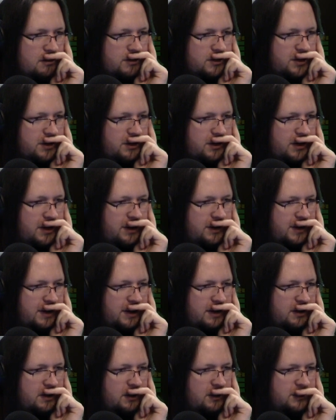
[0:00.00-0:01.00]
Is there
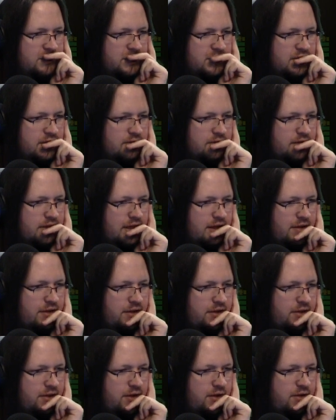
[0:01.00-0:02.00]
anything closer without
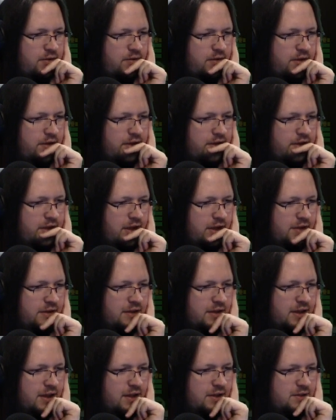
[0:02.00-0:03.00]
going over than Dr.
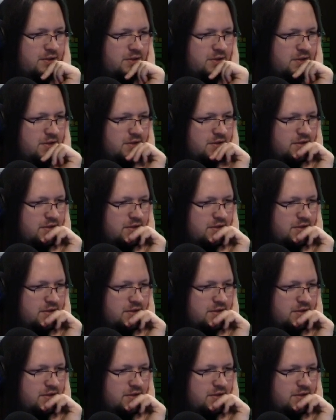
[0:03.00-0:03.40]
Giggles?